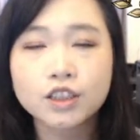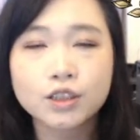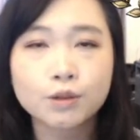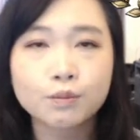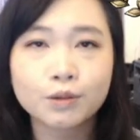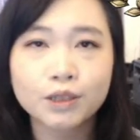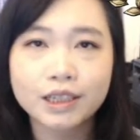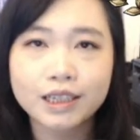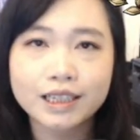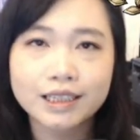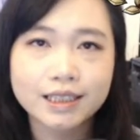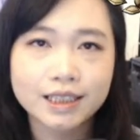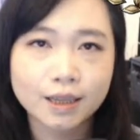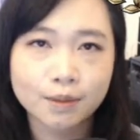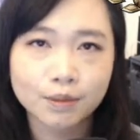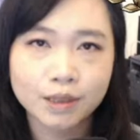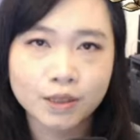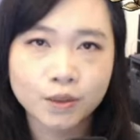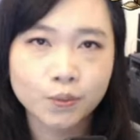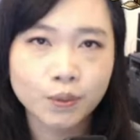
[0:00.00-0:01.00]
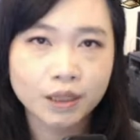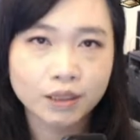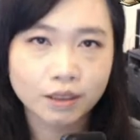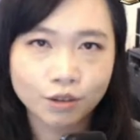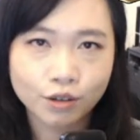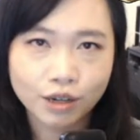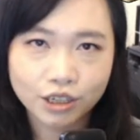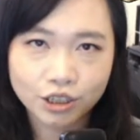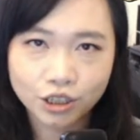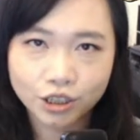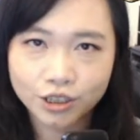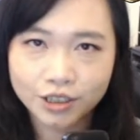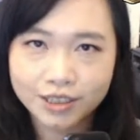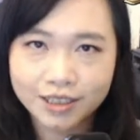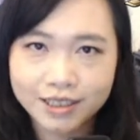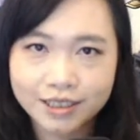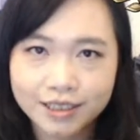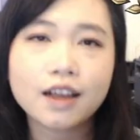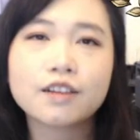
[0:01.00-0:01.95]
so please skip this one, Crushers.